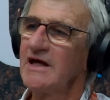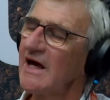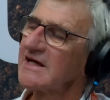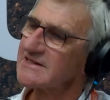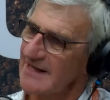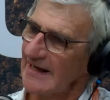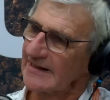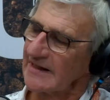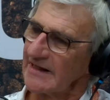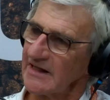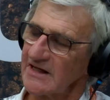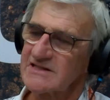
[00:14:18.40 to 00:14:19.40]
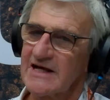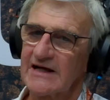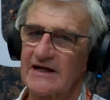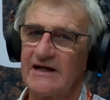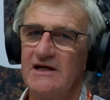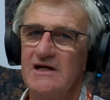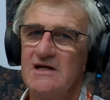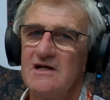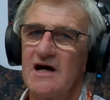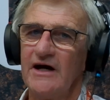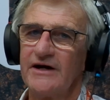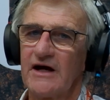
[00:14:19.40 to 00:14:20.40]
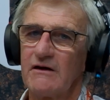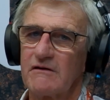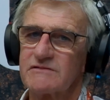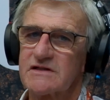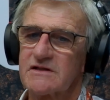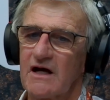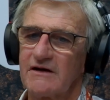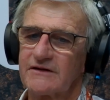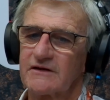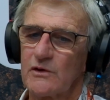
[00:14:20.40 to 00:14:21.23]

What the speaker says: Exactly. And the